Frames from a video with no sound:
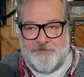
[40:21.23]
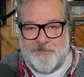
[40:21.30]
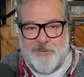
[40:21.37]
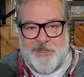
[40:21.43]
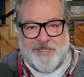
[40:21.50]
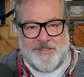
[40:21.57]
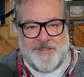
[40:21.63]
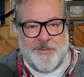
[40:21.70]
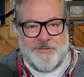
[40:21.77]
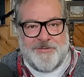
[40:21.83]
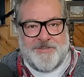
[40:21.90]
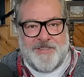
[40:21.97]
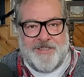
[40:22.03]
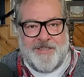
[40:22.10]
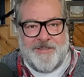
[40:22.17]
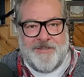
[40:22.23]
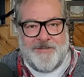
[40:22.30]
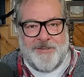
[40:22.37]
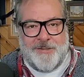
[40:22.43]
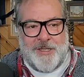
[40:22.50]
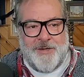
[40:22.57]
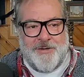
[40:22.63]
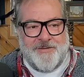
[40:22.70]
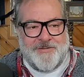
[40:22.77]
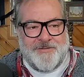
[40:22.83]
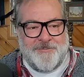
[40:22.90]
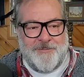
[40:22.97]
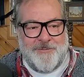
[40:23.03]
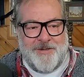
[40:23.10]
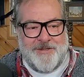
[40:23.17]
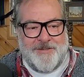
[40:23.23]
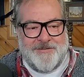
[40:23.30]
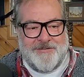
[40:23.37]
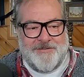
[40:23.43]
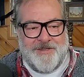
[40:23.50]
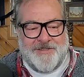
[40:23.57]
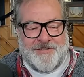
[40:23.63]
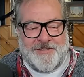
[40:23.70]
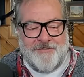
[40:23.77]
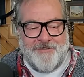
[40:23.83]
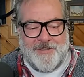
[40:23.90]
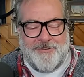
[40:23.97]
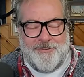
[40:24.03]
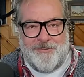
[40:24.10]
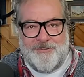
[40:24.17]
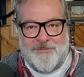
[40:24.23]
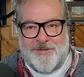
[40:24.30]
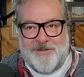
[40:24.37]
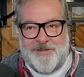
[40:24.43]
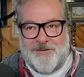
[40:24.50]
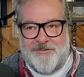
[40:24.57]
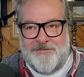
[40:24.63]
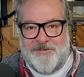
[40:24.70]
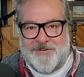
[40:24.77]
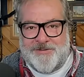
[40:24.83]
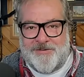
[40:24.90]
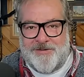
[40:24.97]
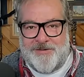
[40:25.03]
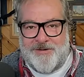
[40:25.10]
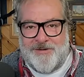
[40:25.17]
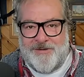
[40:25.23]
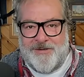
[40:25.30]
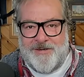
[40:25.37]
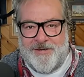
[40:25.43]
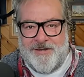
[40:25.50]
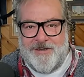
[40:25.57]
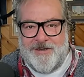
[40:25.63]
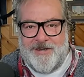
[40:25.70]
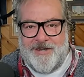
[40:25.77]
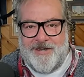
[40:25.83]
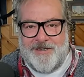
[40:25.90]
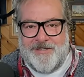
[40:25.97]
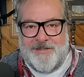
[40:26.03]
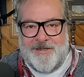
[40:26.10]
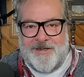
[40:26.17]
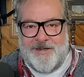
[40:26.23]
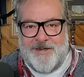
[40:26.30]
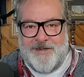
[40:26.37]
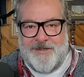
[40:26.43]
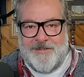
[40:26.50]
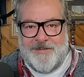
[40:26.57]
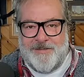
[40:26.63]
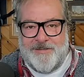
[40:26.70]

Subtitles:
we get to go see Claire this morning, so that's going to be cool. We're going to go visit her, and I